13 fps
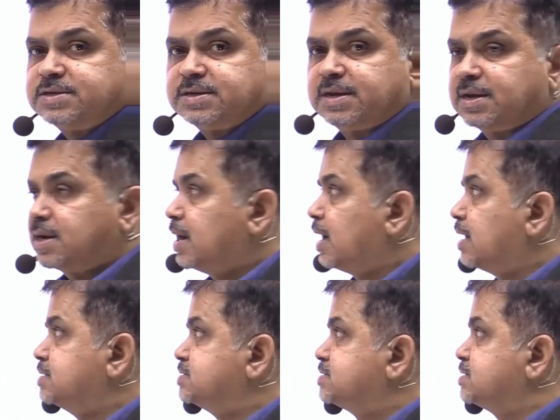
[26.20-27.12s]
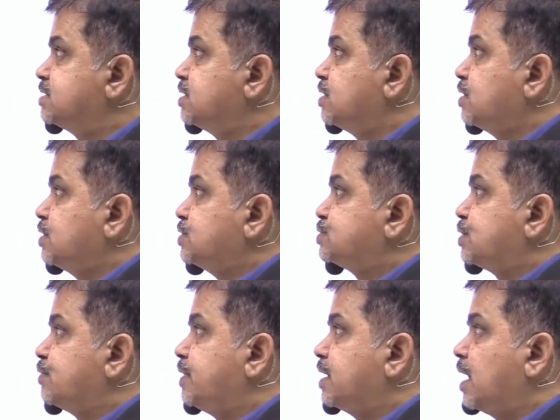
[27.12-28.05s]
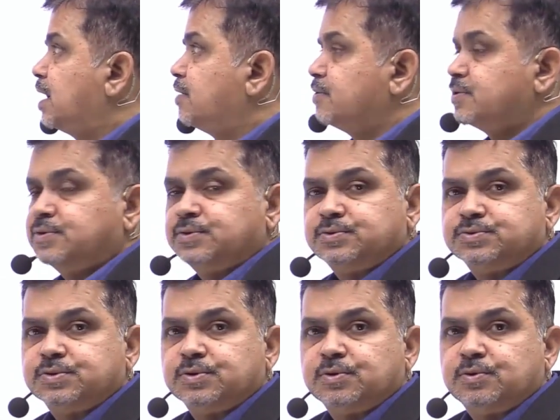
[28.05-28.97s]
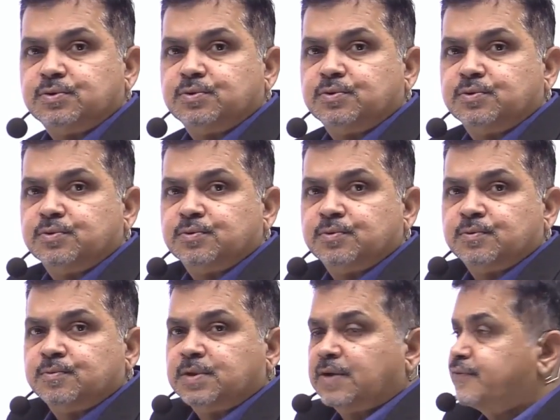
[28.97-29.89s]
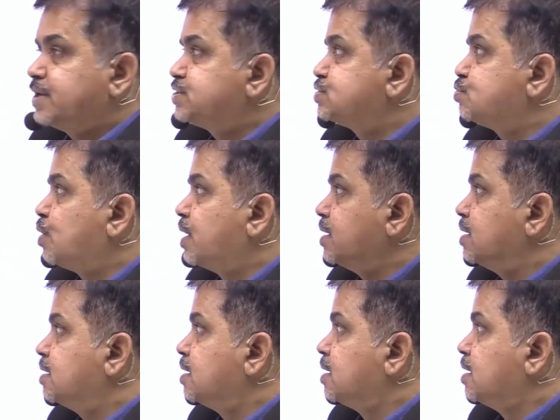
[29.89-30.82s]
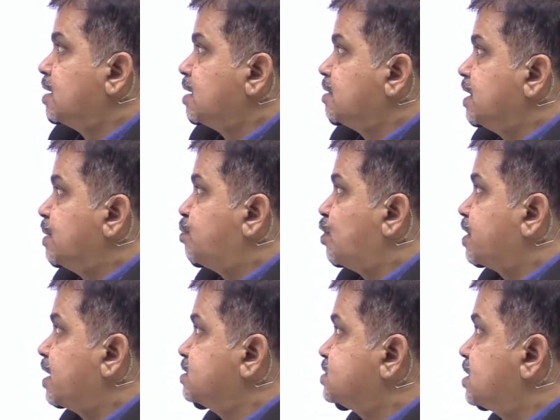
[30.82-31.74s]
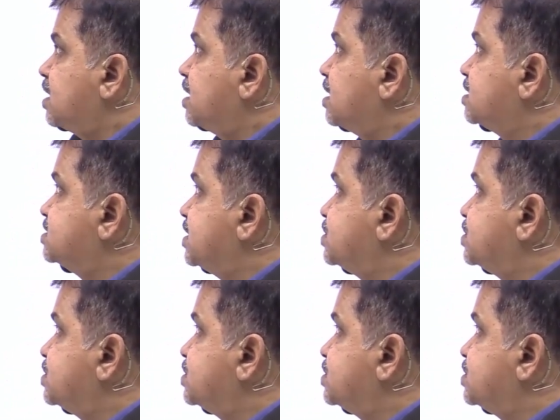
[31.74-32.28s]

at a glance. So we have so the first one the potential energy